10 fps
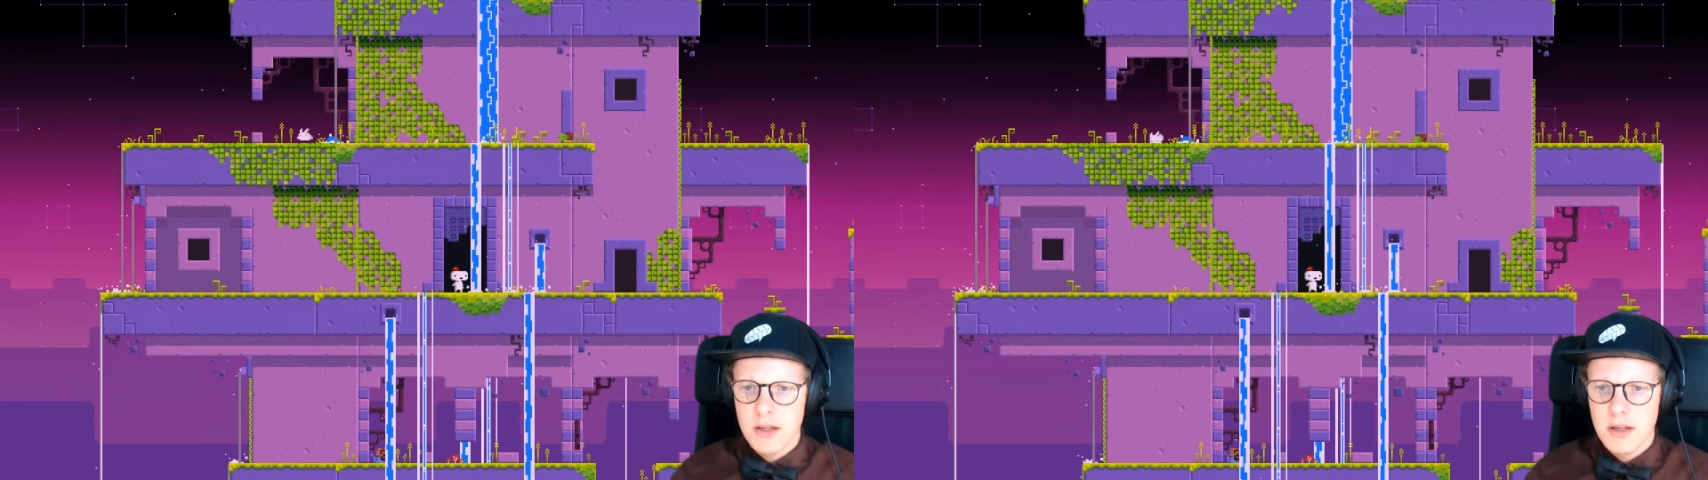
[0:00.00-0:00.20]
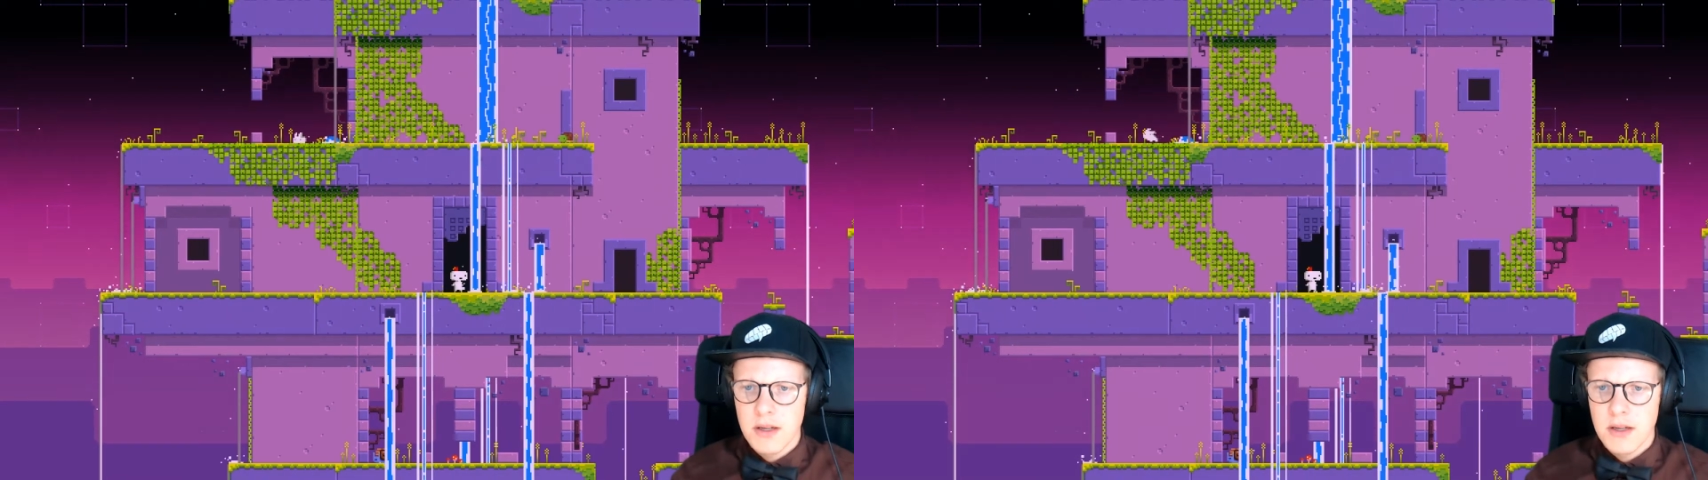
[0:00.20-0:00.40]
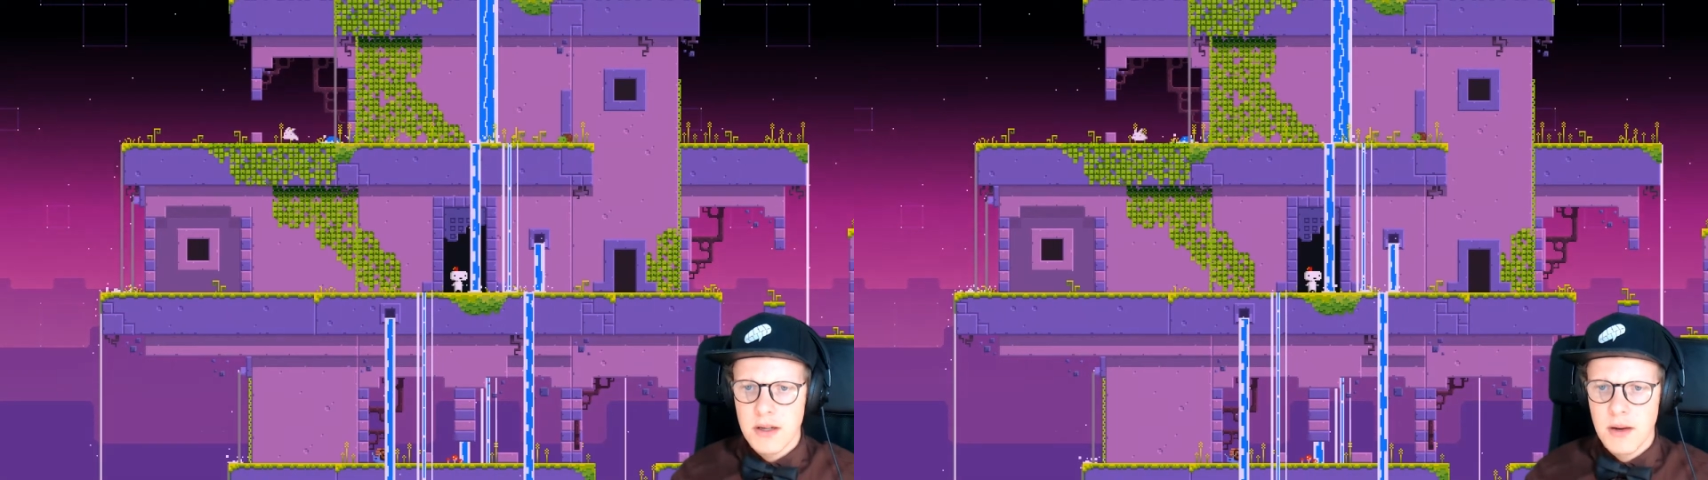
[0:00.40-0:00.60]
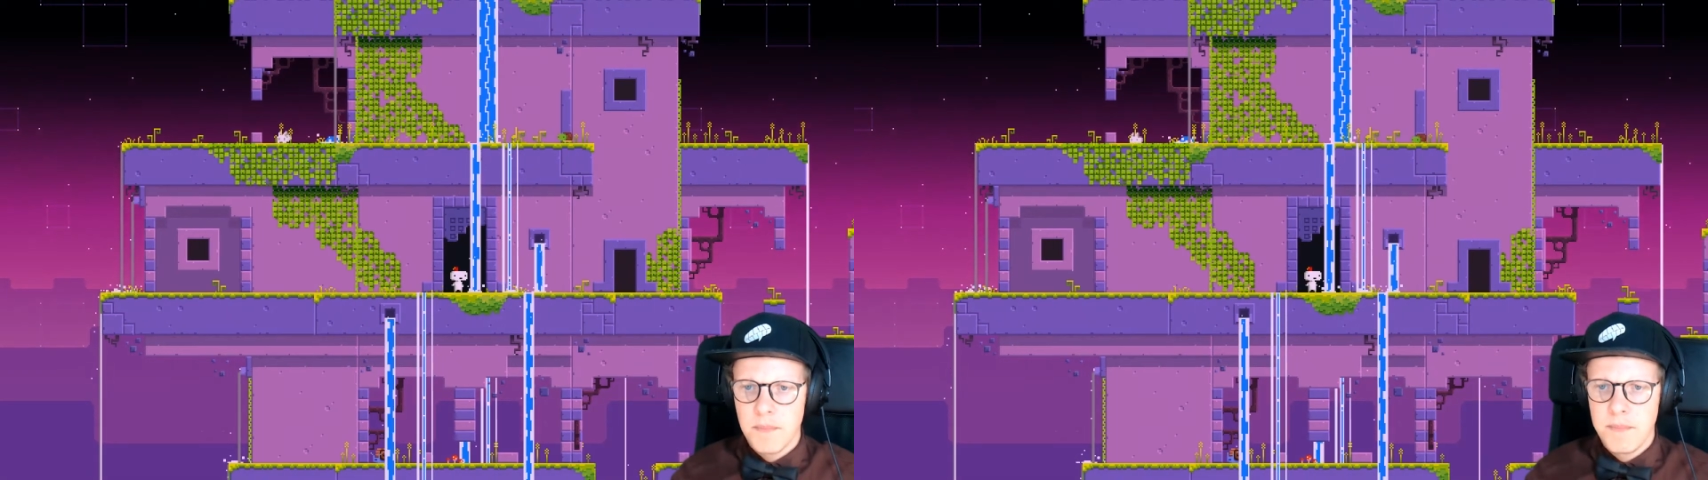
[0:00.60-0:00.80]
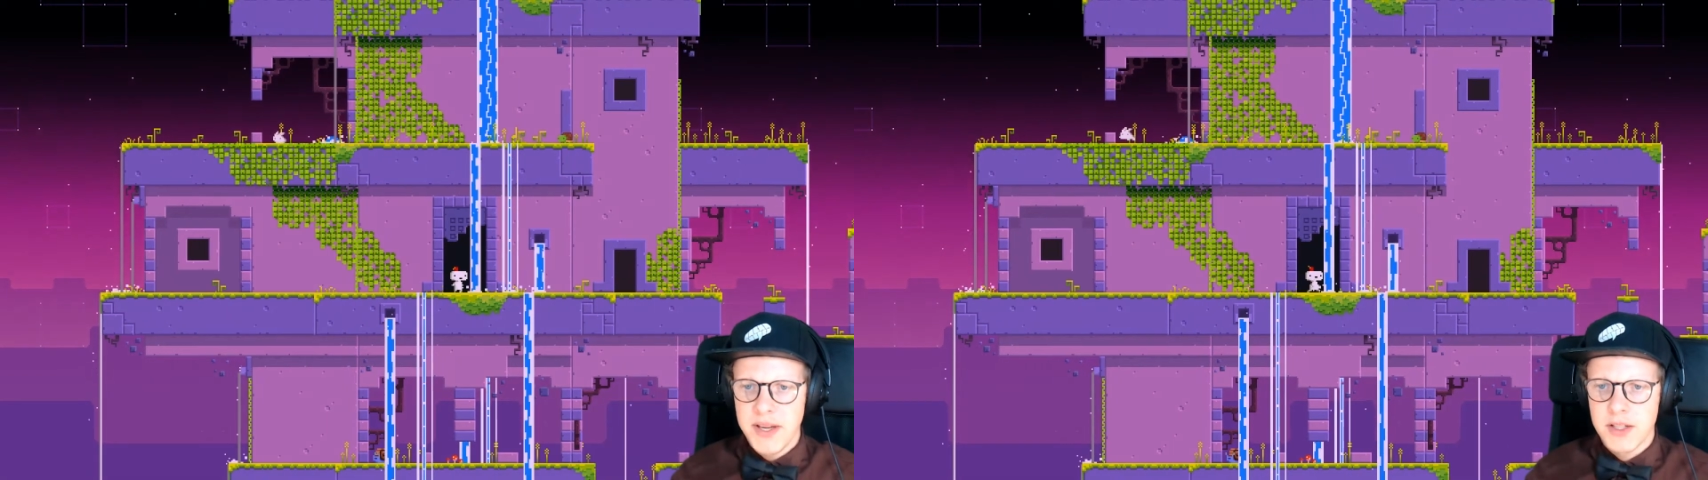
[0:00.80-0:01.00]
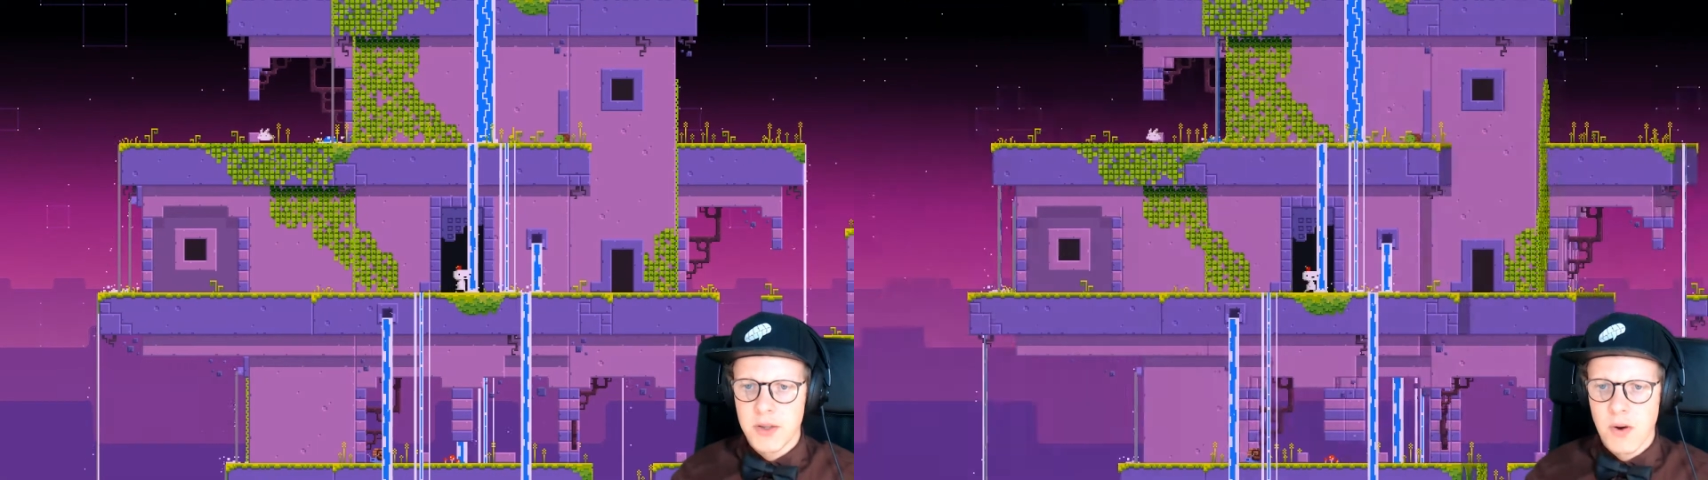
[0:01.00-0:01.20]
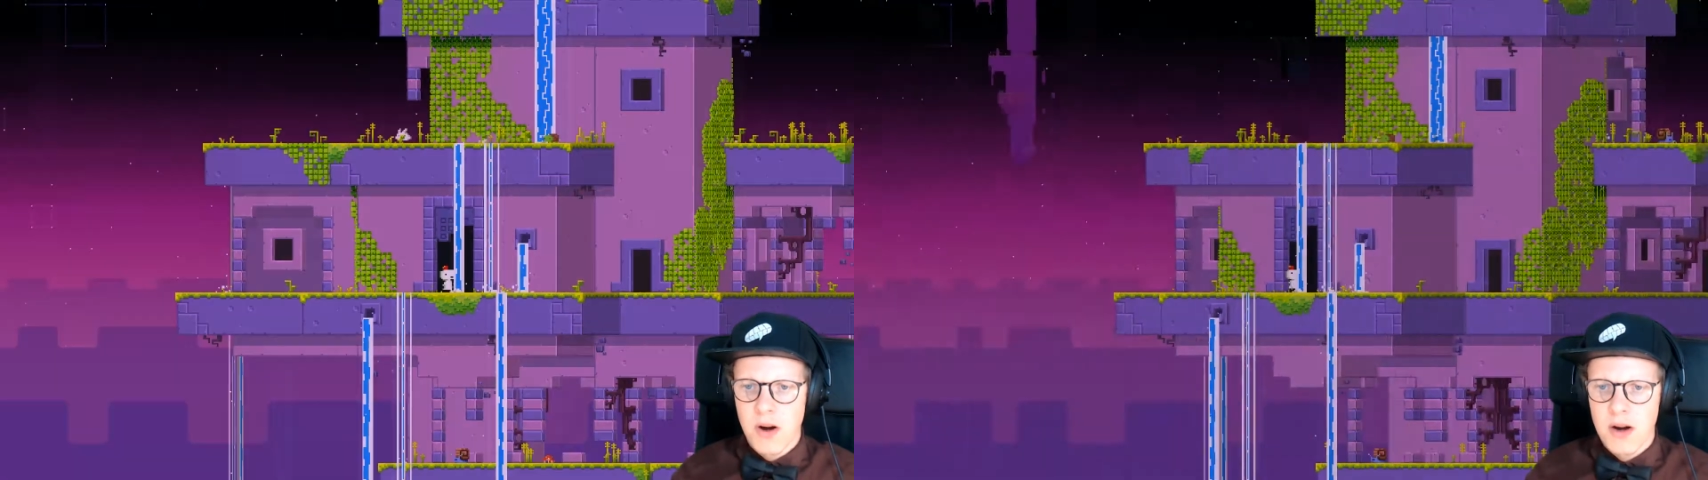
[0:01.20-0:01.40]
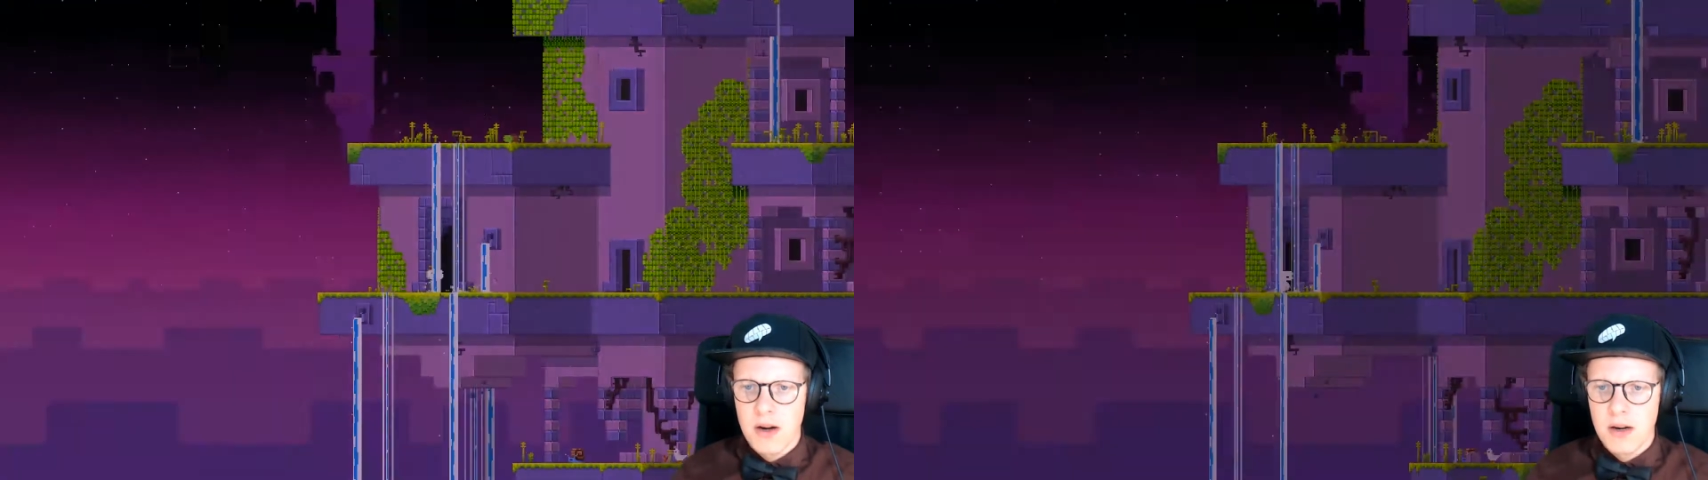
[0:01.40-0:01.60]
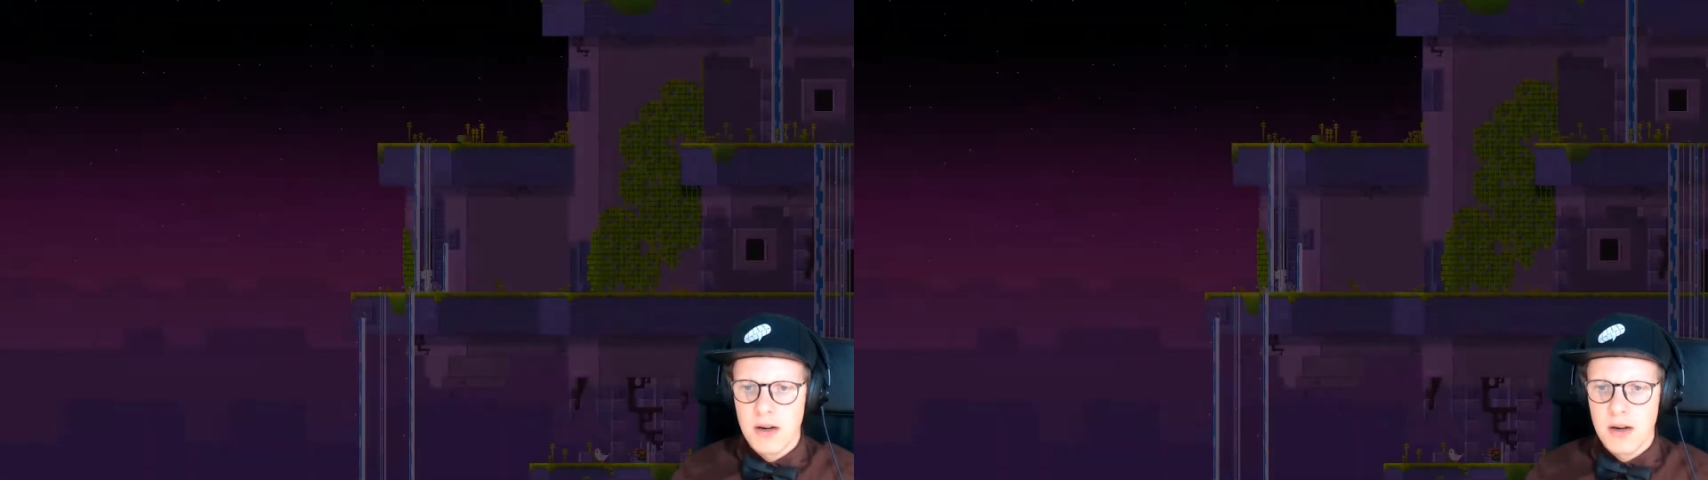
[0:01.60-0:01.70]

a a big door.